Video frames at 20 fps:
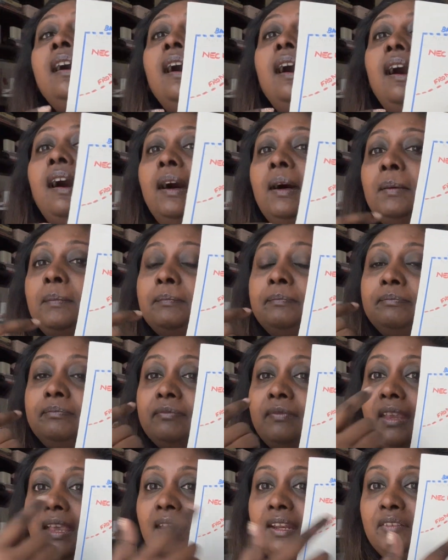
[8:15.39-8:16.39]

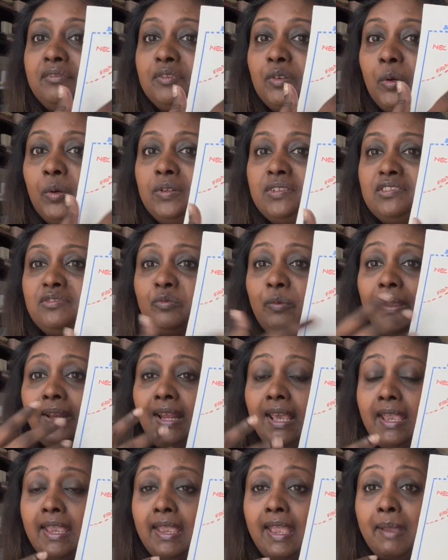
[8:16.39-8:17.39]
And of course, when
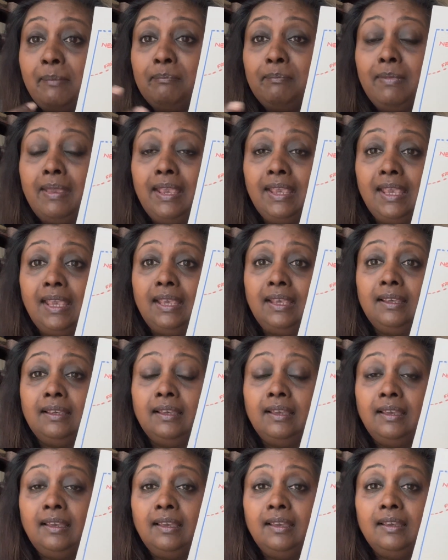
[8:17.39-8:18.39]
I am
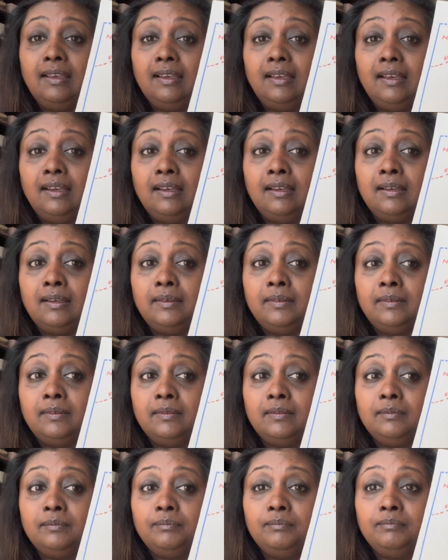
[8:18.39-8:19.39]
making
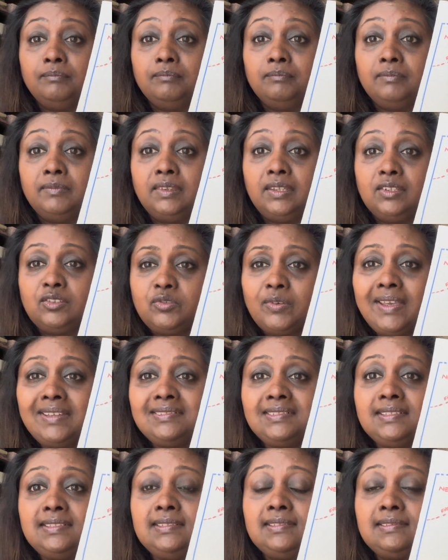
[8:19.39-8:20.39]
the
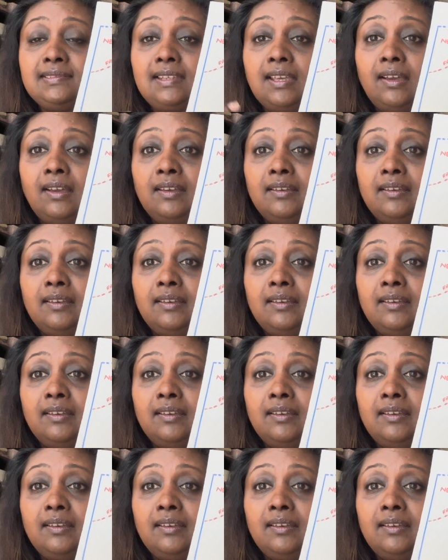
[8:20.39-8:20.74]
dresses,